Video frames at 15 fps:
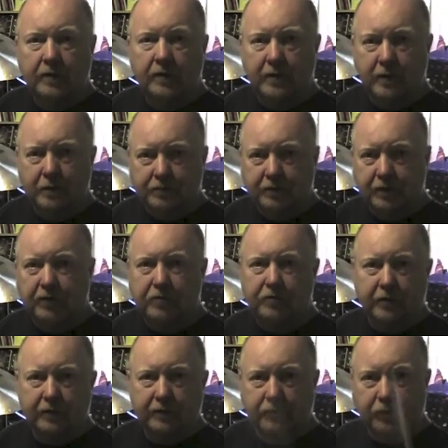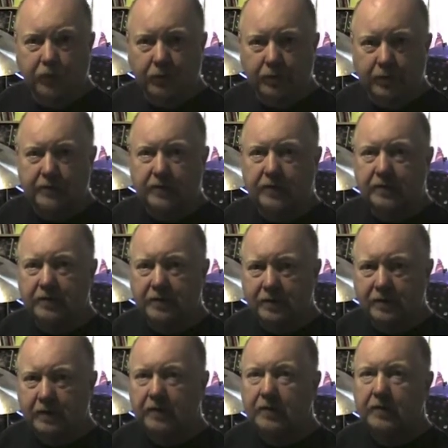is pretty straightforward.
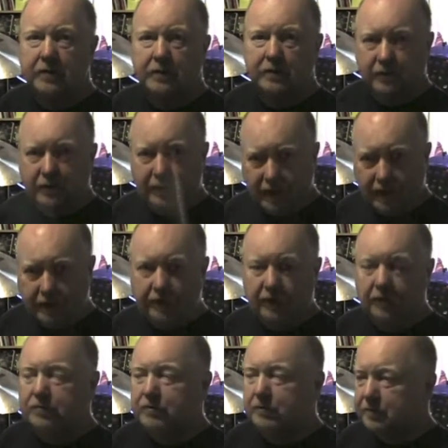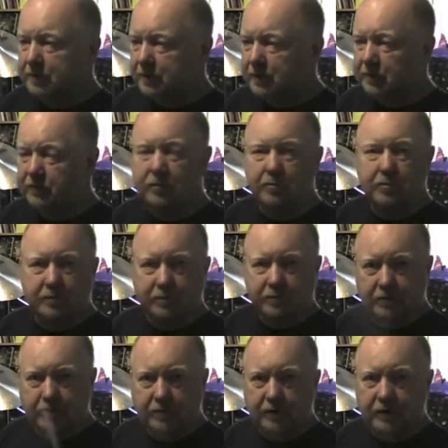The 8th note triplet, groups of
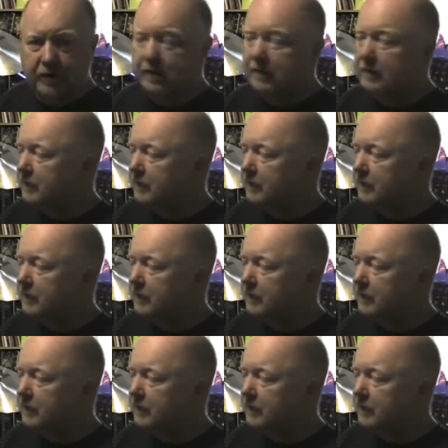3.